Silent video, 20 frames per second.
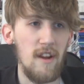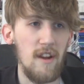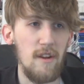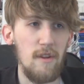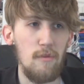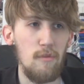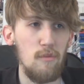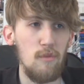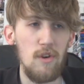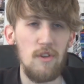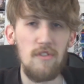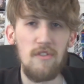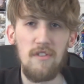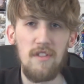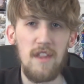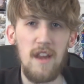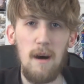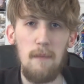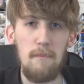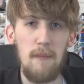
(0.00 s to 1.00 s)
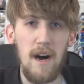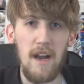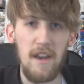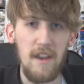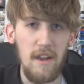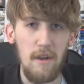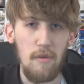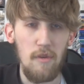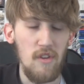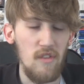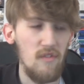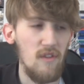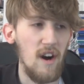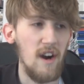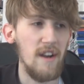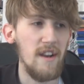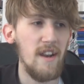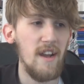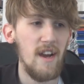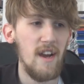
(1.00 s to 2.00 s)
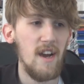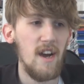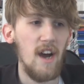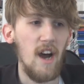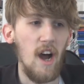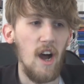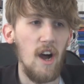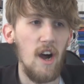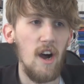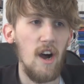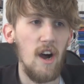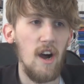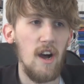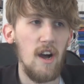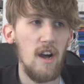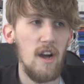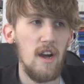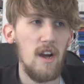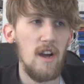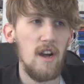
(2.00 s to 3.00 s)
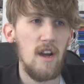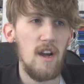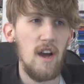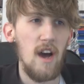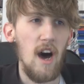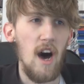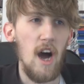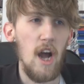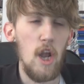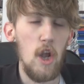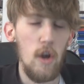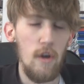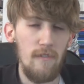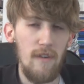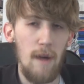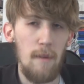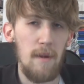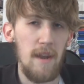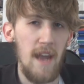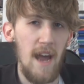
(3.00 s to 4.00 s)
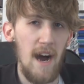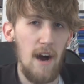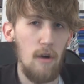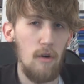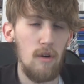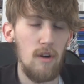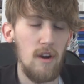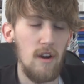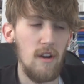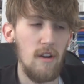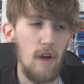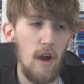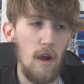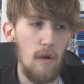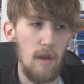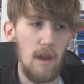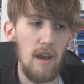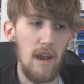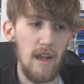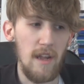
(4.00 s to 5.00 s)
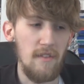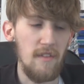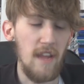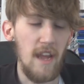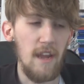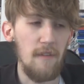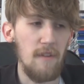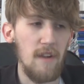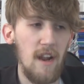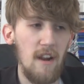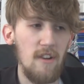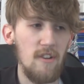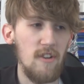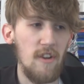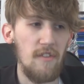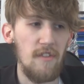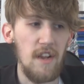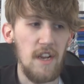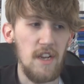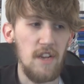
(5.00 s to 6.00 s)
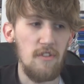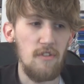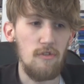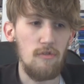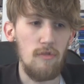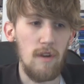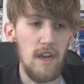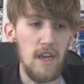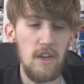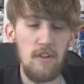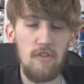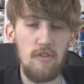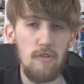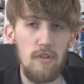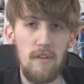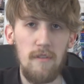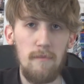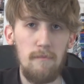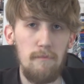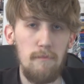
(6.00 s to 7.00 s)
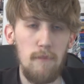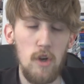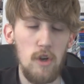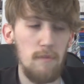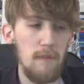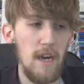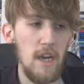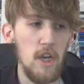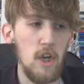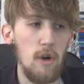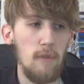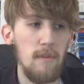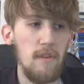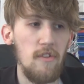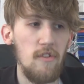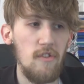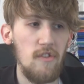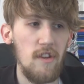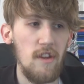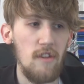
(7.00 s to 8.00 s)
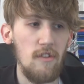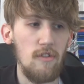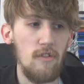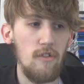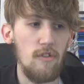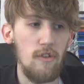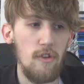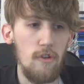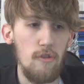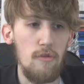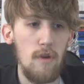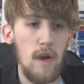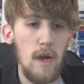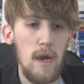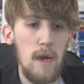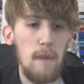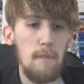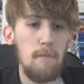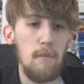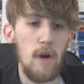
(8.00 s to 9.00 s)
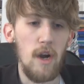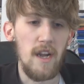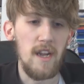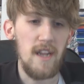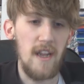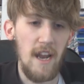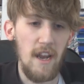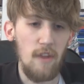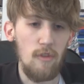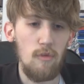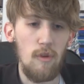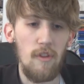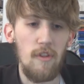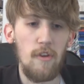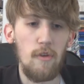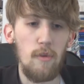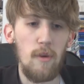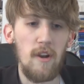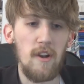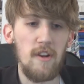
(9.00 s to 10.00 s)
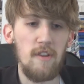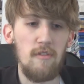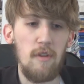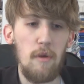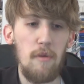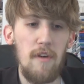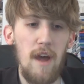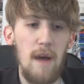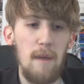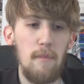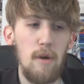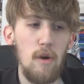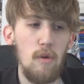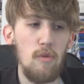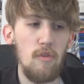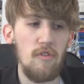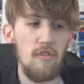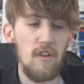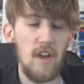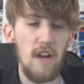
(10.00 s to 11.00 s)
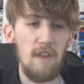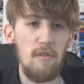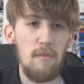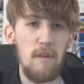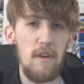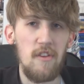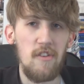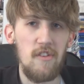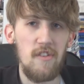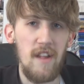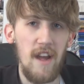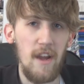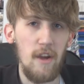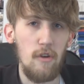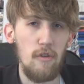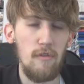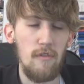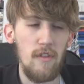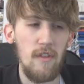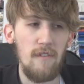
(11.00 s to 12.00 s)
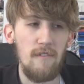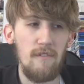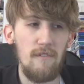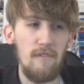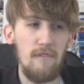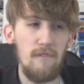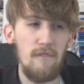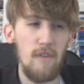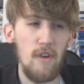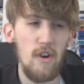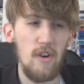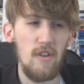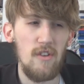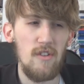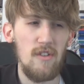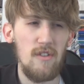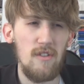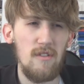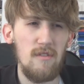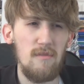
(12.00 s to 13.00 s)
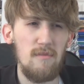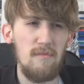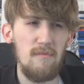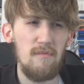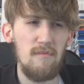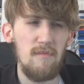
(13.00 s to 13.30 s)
like, it wasn't that bad, it was fine. I love Emma now, like the Ava character. I think she's great. She's doing a much better job in season 2. But again, it's one of those where I can agree with Emma was kind of a bit stale for the first,